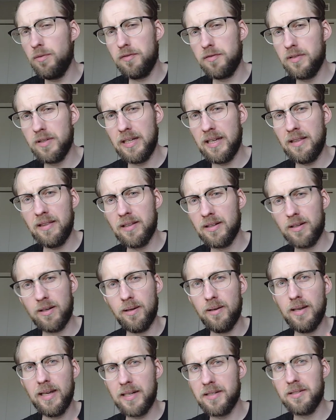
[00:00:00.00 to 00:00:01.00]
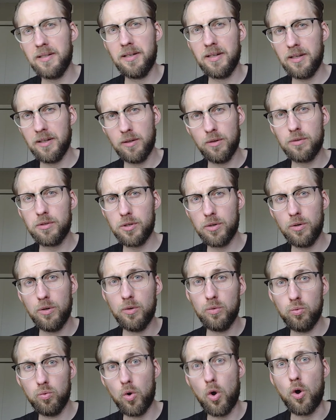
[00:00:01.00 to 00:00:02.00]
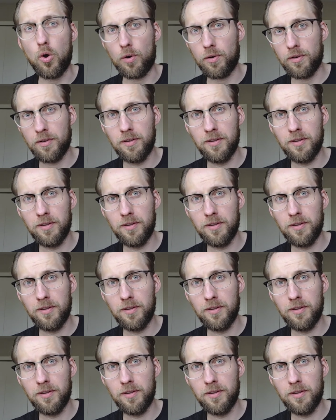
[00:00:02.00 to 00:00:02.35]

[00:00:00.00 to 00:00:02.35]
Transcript: forget that collecting can also go wrong.